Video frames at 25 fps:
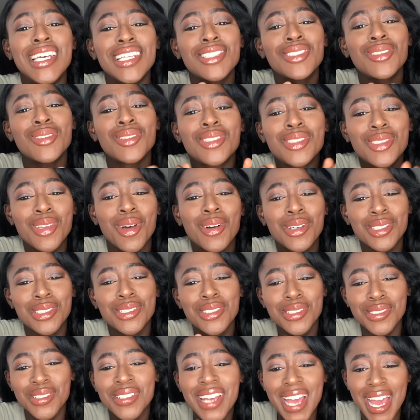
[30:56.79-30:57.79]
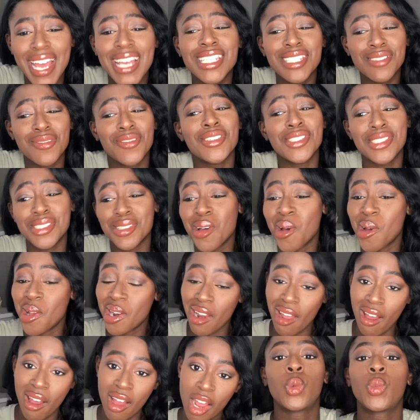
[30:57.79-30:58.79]
to talk to you guys for so
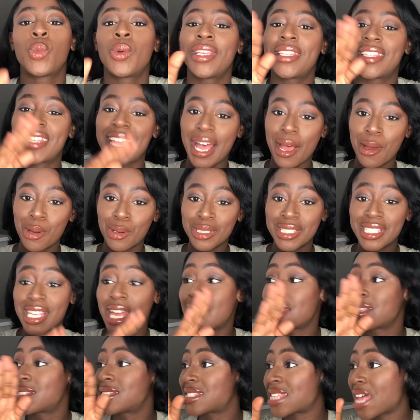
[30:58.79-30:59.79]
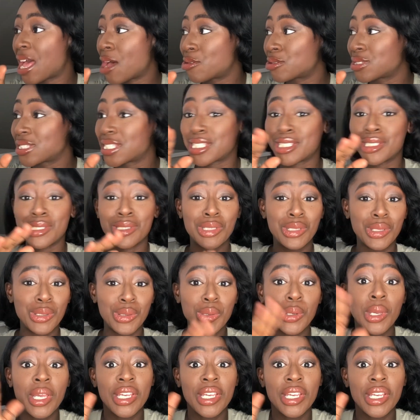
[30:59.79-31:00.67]
long without sounding too